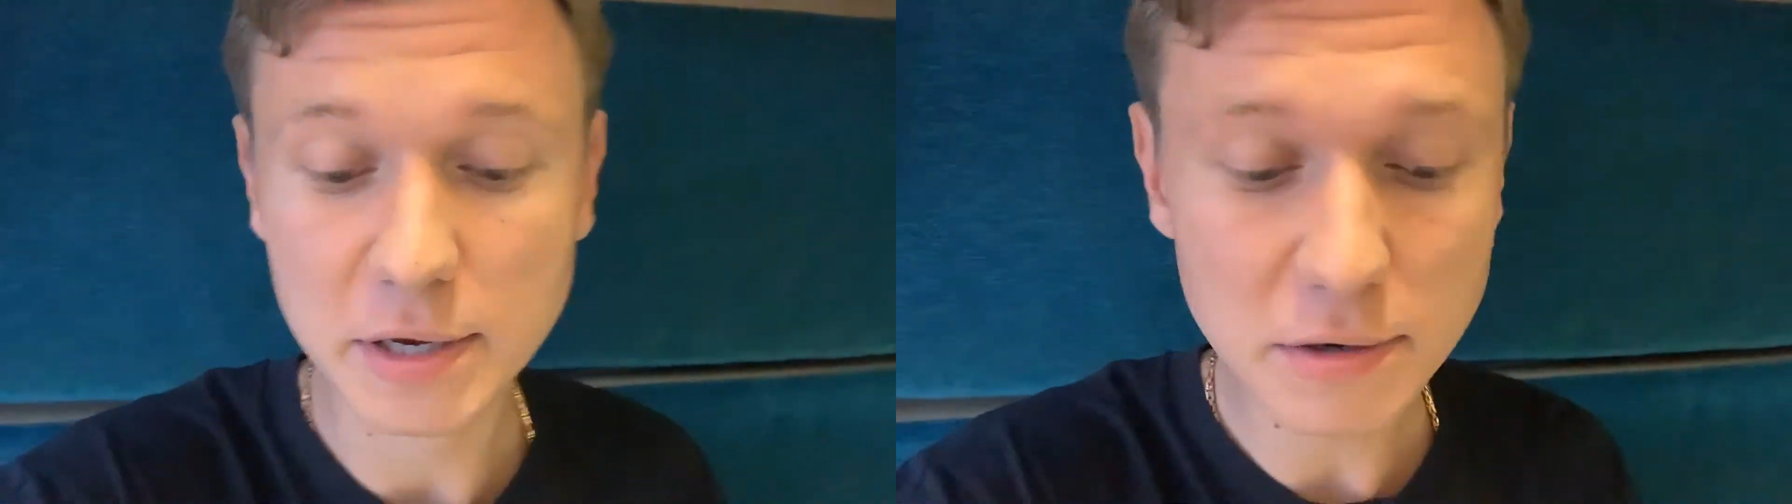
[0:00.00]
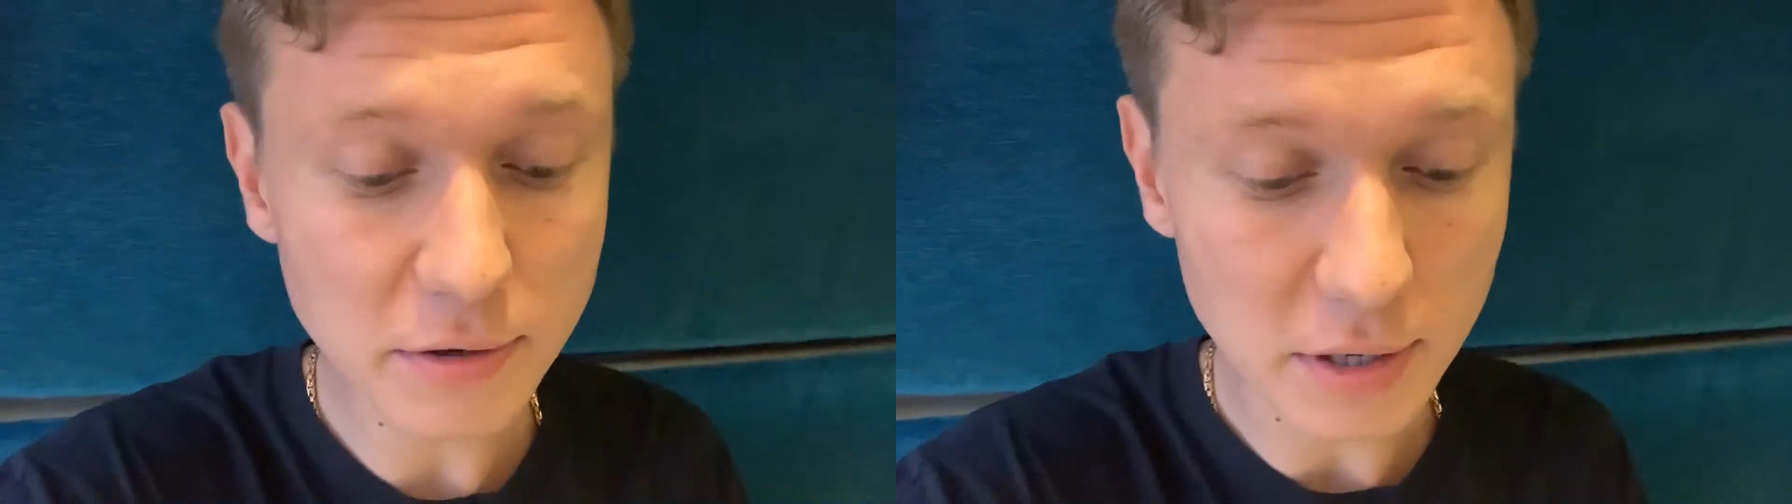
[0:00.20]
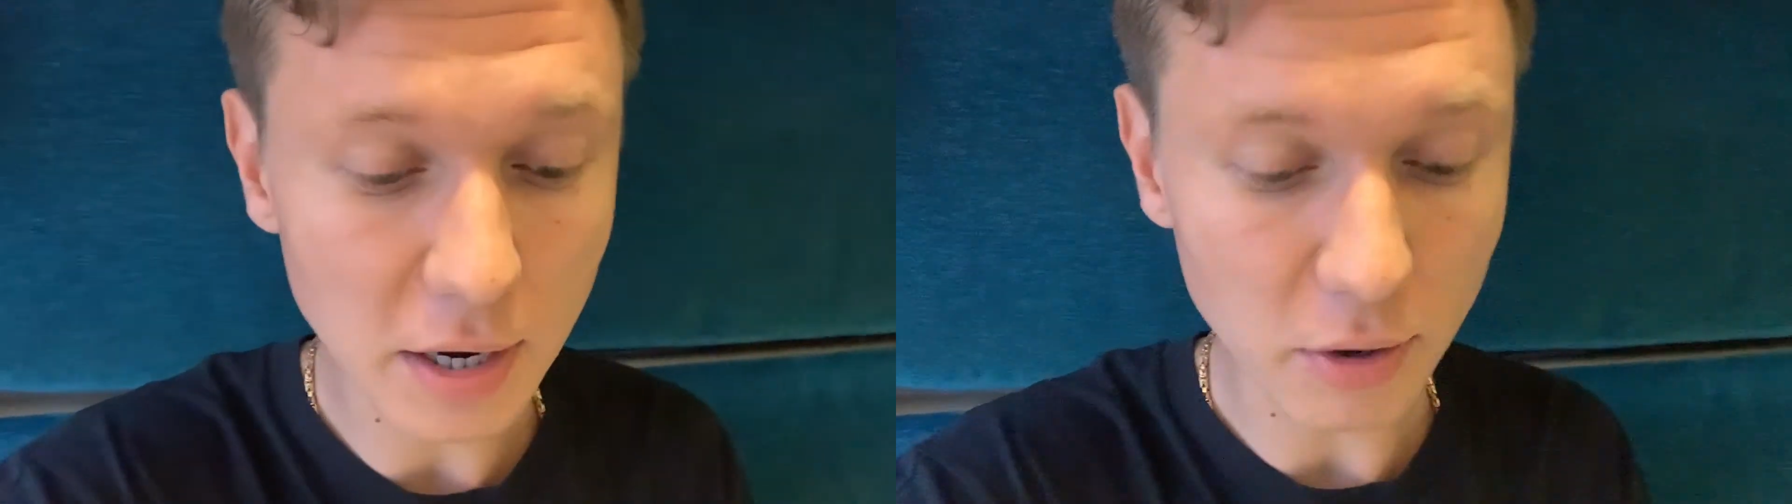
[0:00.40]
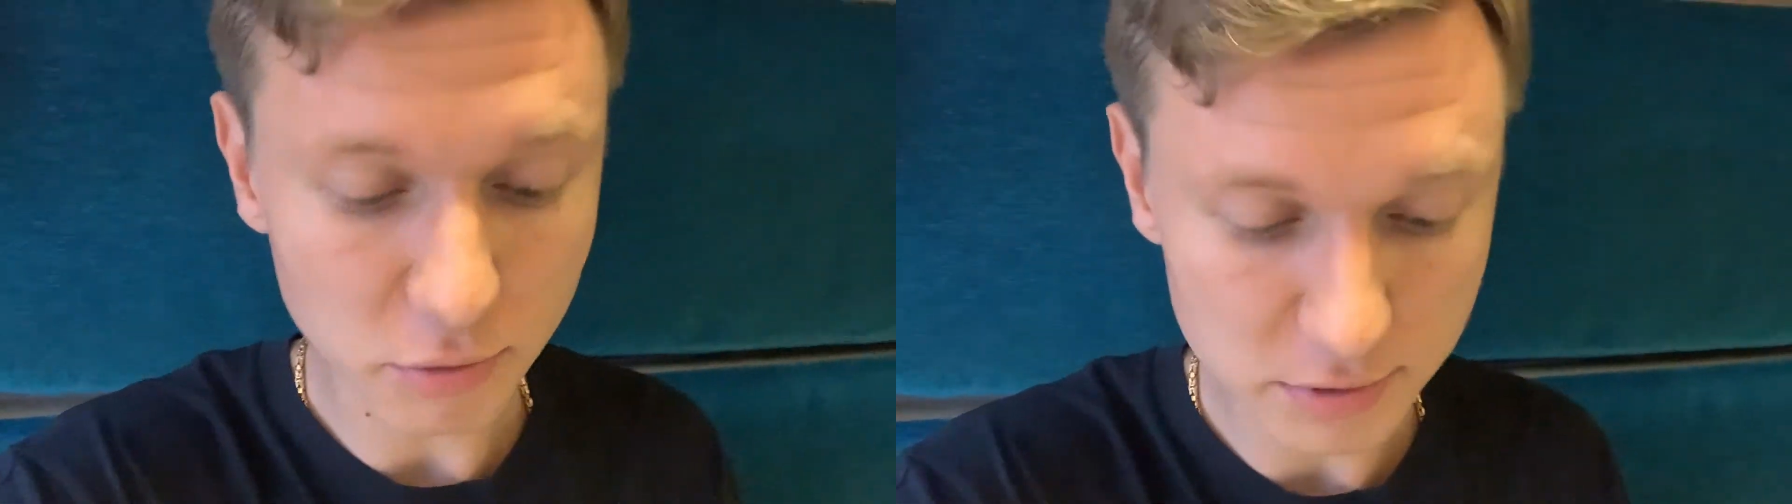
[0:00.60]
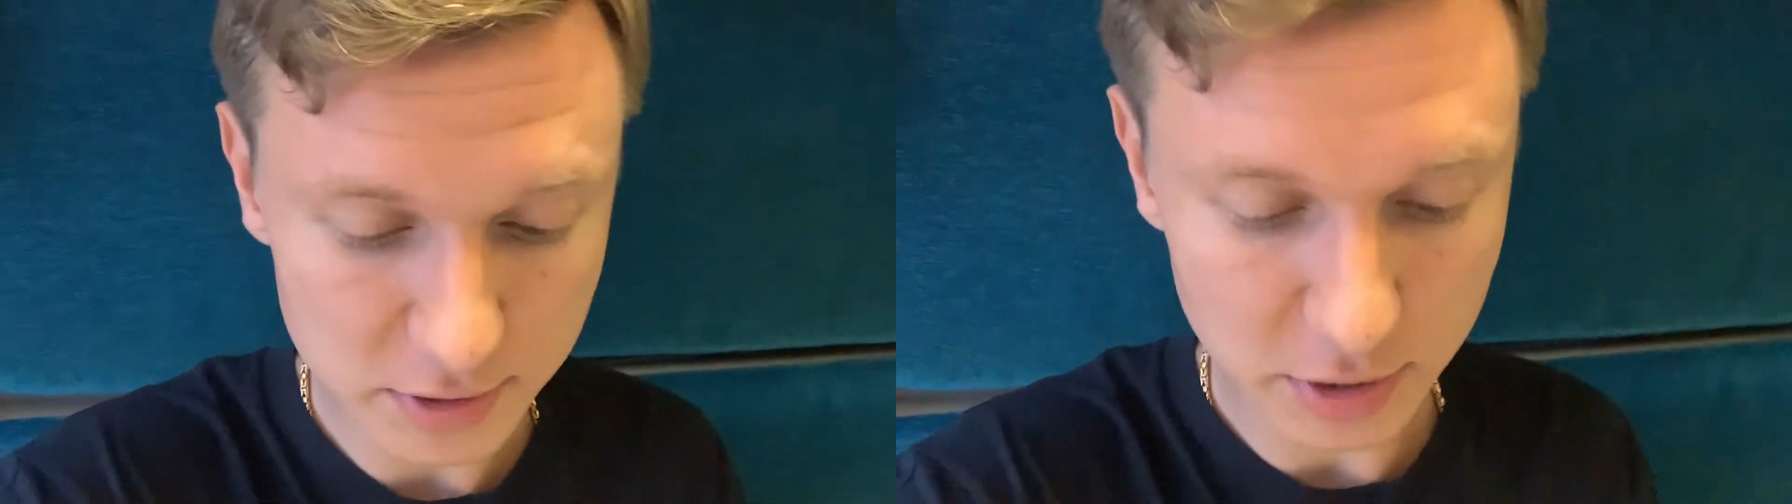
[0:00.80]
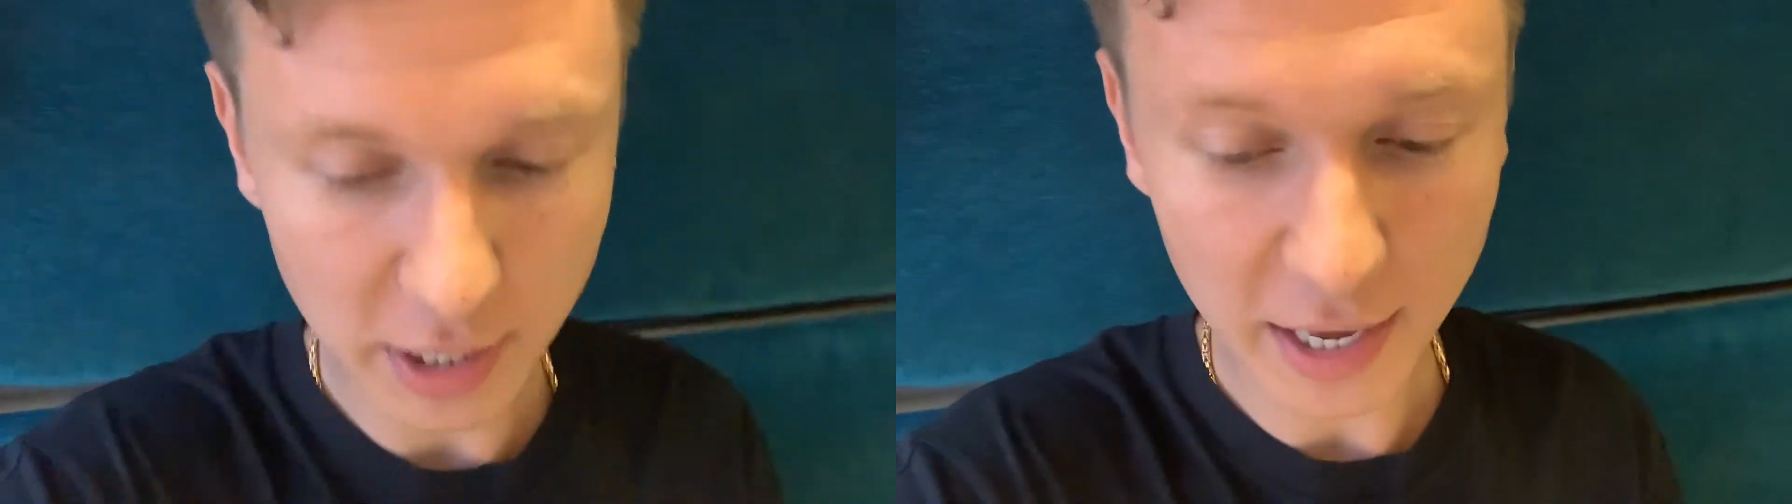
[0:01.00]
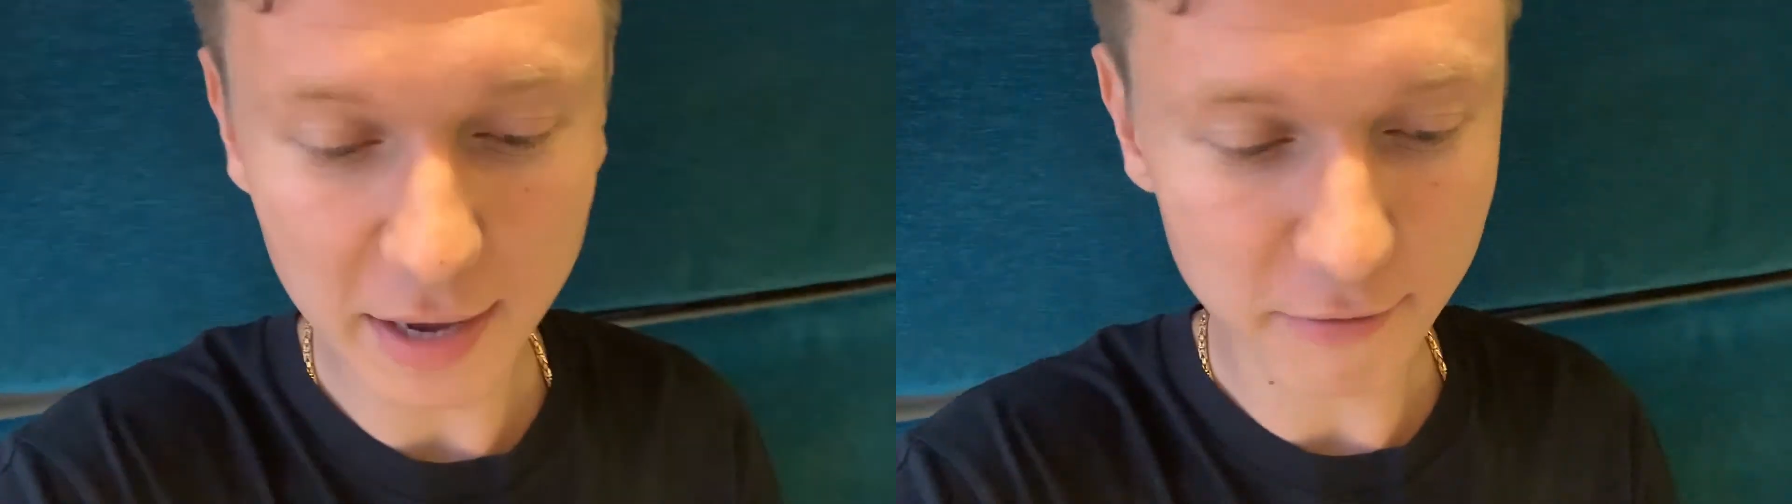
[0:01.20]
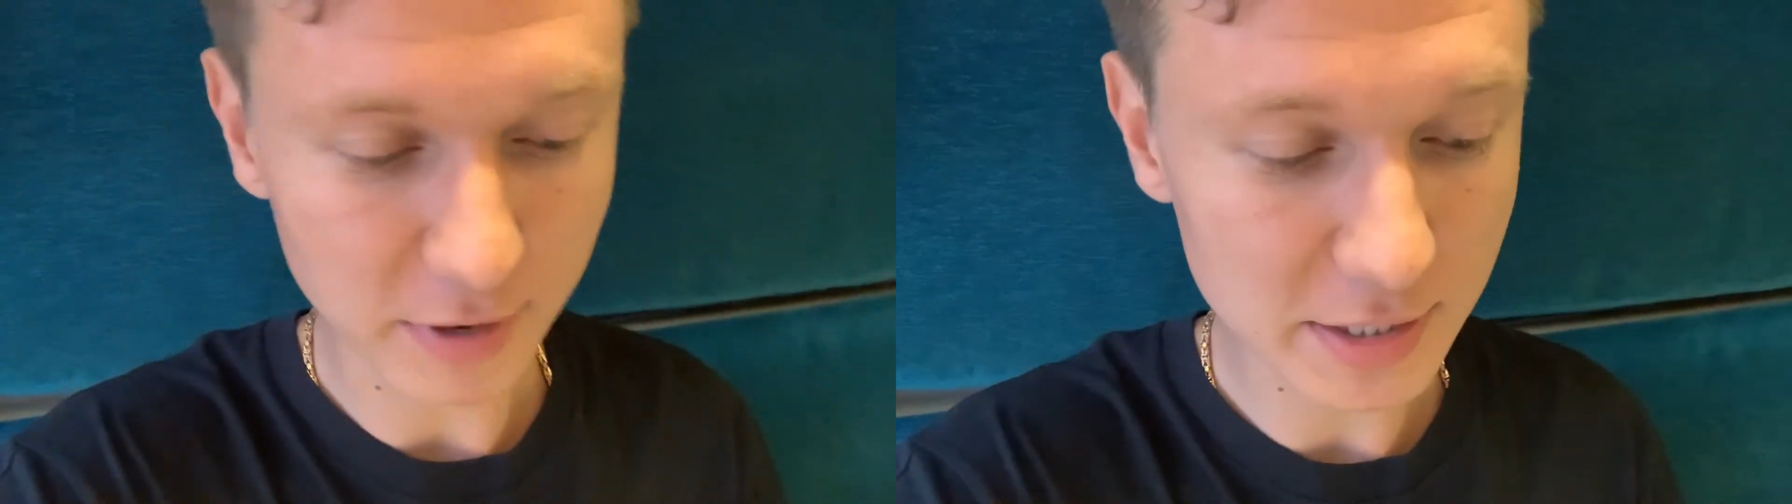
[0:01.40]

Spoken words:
Here I also have